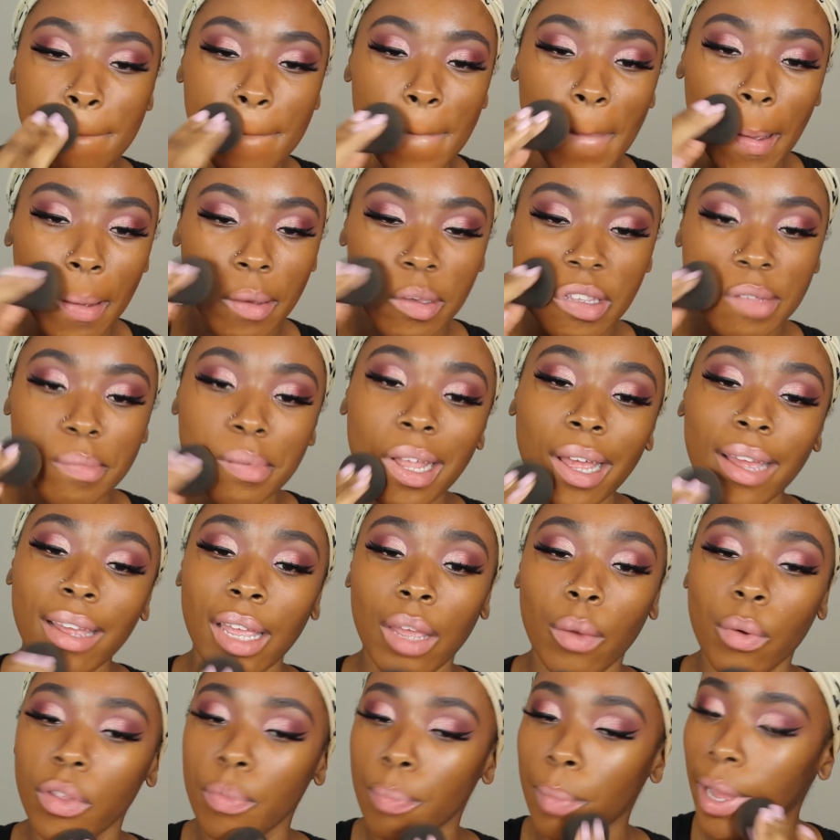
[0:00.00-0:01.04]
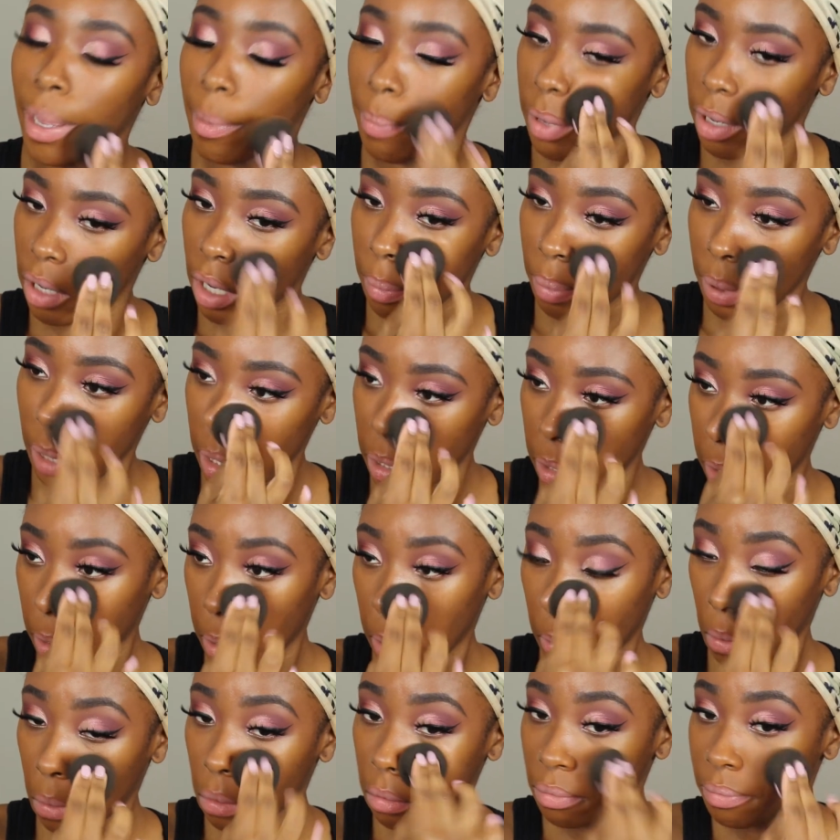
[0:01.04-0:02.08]
I'm just applying it with my beauty
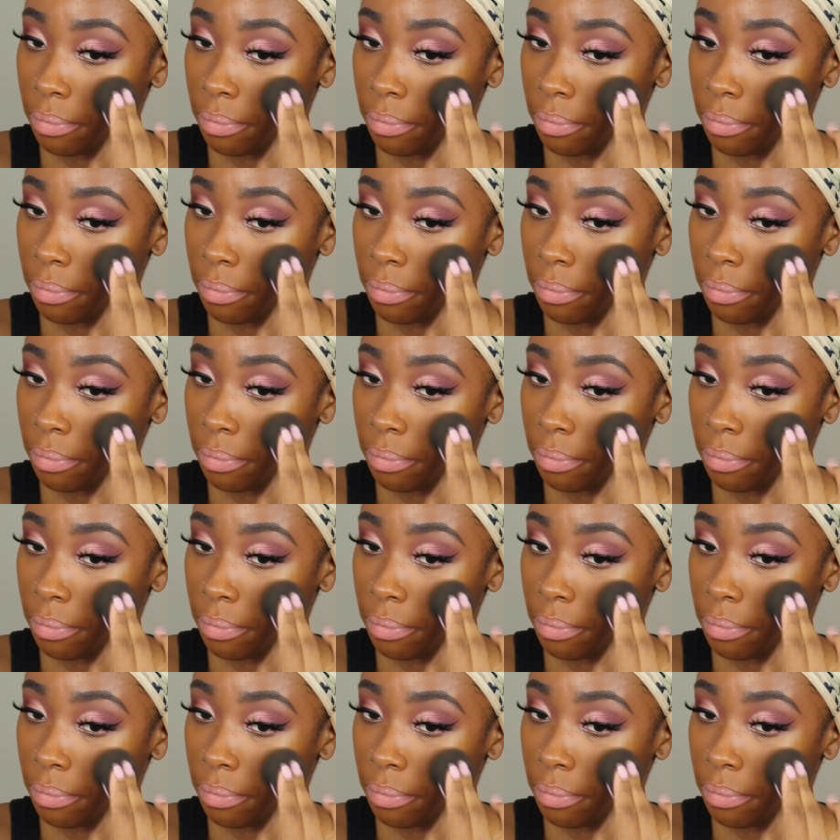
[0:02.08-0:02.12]
blender.